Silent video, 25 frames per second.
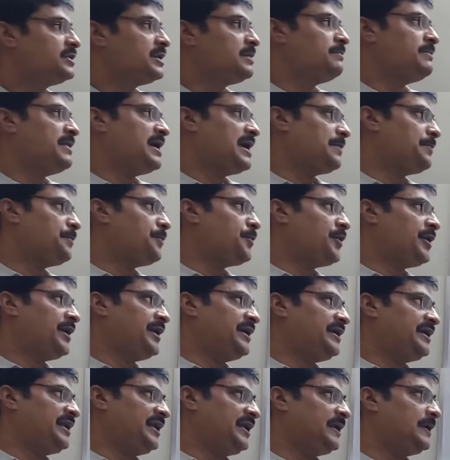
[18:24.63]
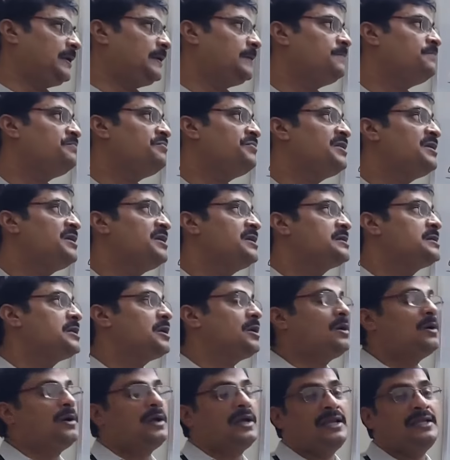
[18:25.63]
the map pointing.
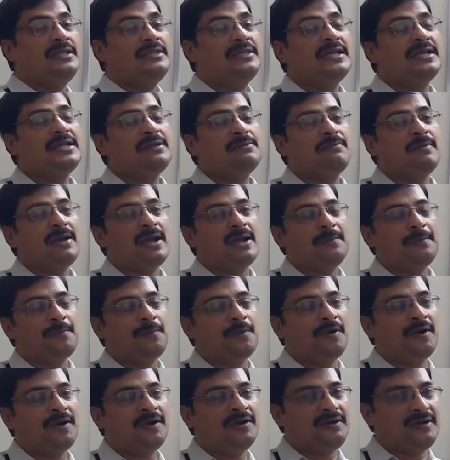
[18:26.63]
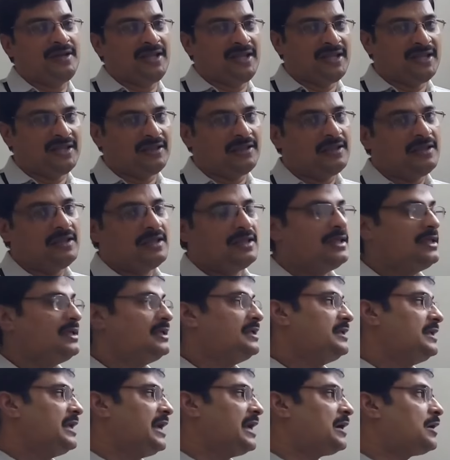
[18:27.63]
So in that map pointing,
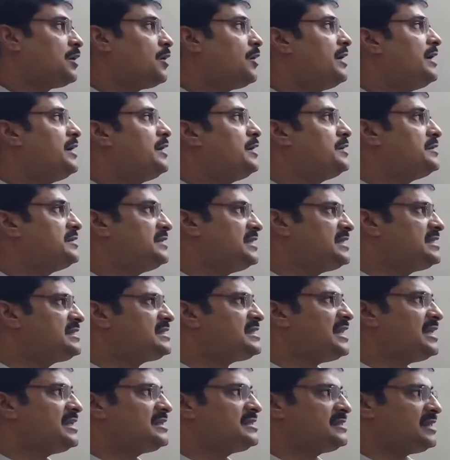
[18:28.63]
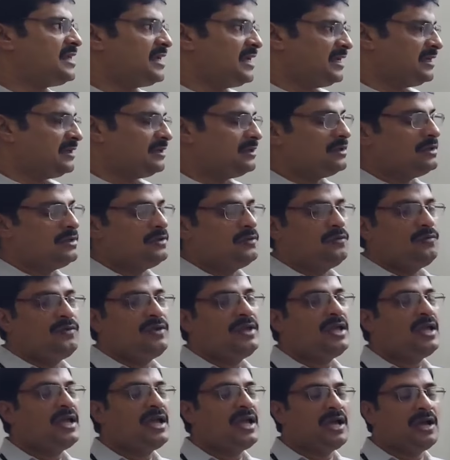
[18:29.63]
according to this lesson,
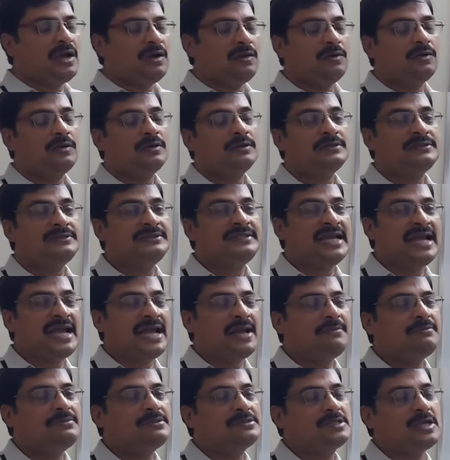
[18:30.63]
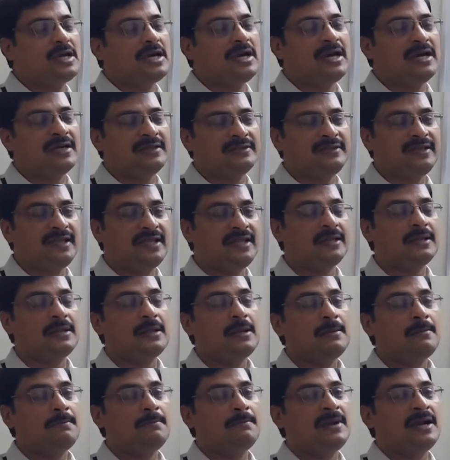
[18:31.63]
we have dams are
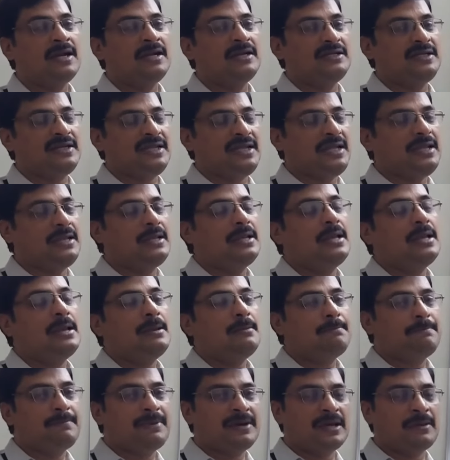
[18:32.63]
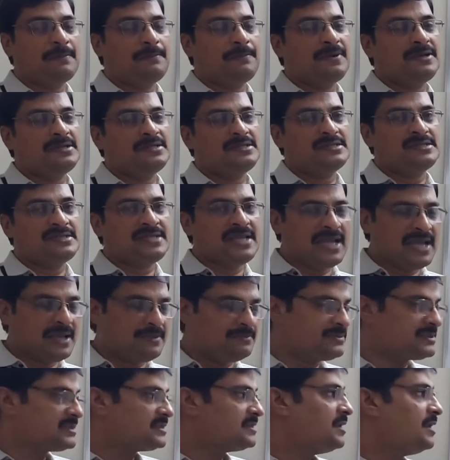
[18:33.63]
there, multi-purpose
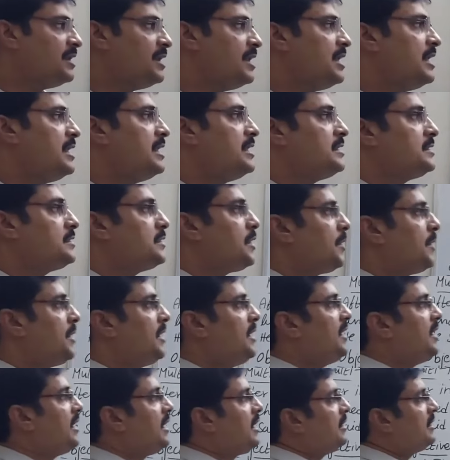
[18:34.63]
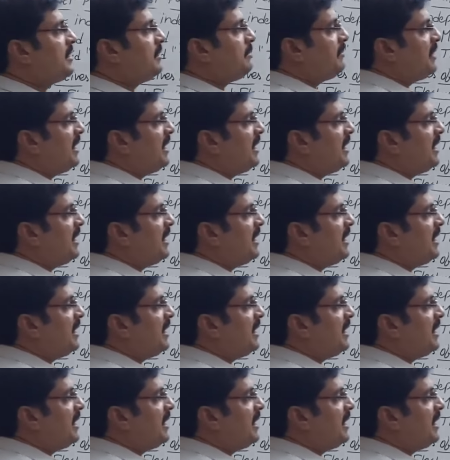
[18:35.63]
dams. So here